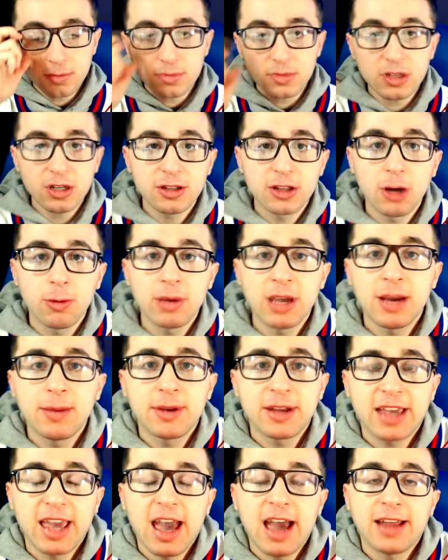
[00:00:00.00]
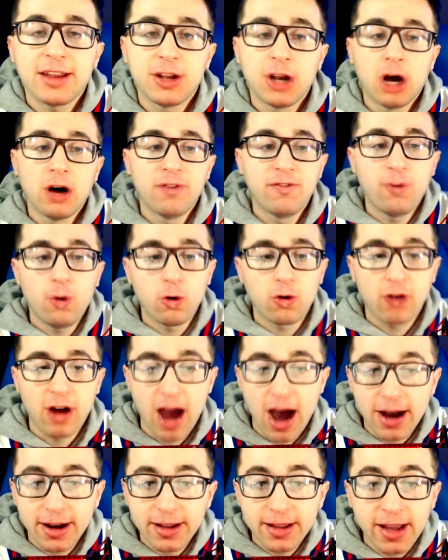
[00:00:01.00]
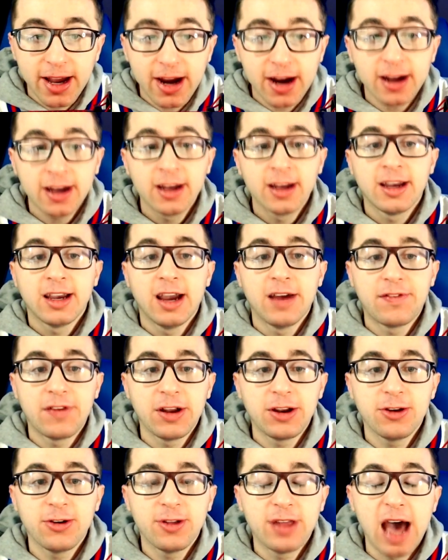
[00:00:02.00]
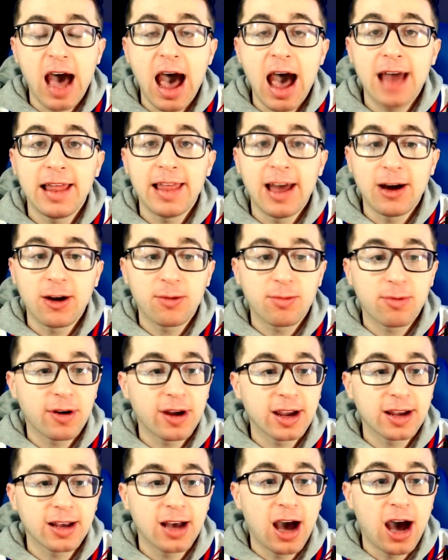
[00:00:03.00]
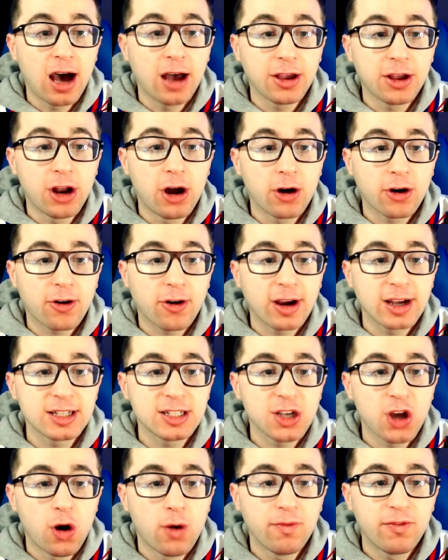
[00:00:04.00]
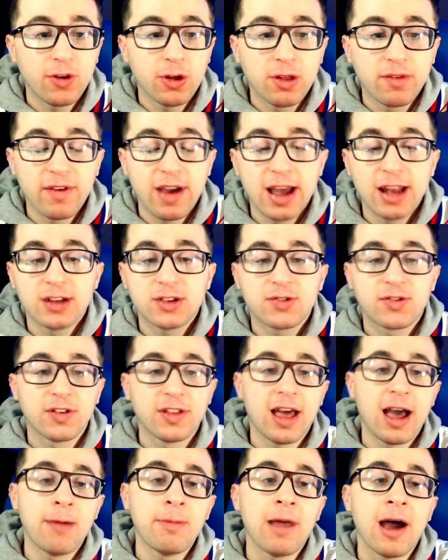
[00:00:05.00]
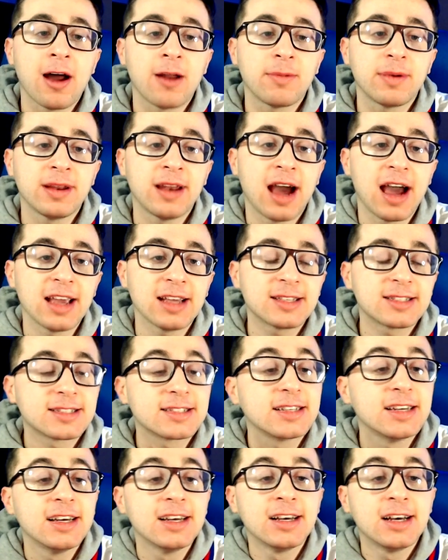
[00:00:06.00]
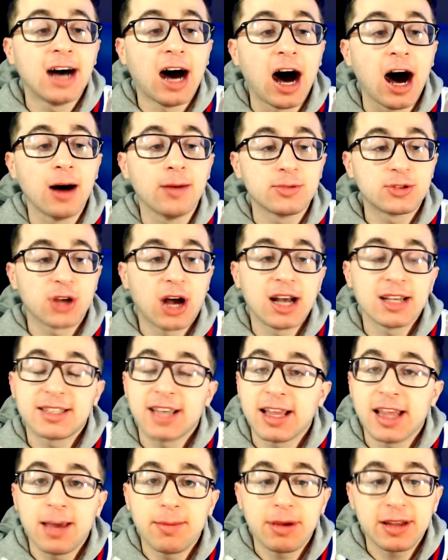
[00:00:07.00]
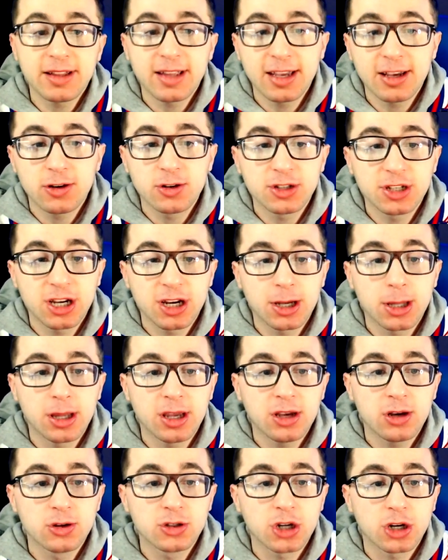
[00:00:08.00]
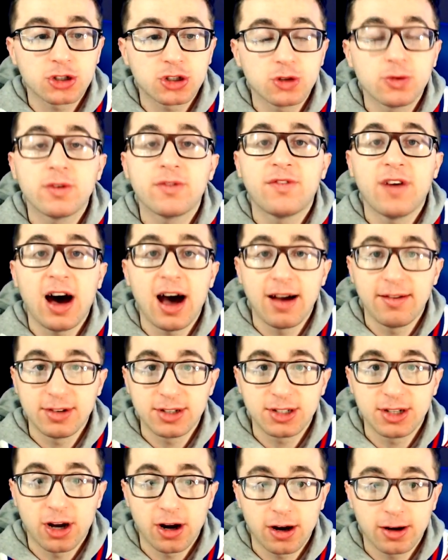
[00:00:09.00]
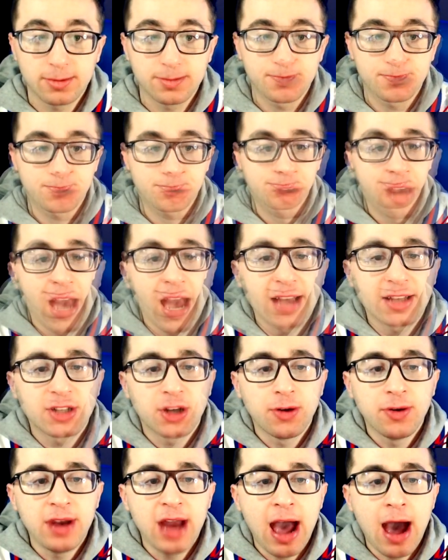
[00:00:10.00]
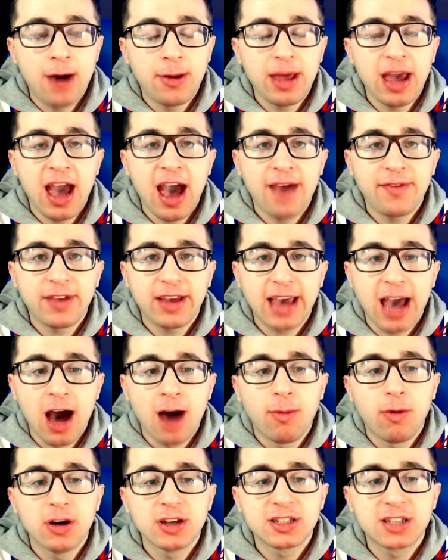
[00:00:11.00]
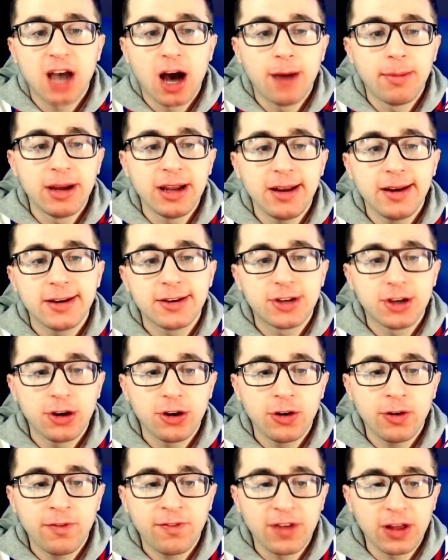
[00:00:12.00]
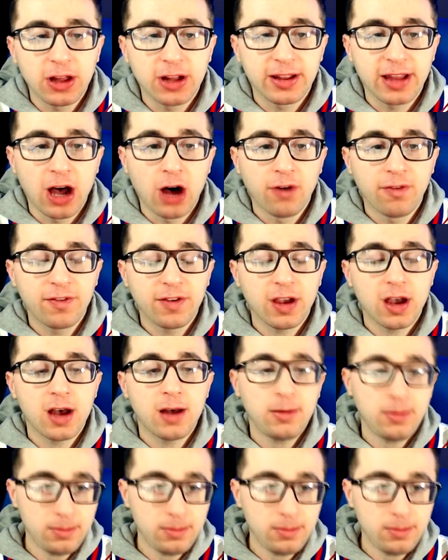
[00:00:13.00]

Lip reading: they'll be able to get a full crowd in there. If they do that, that would bring a crazy home field advantage for them. That would be nice. So I say they beat the Eagles here. The Eagles are 2-5 to start. Okay, so now they have the Cowboys coming to Philadelphia.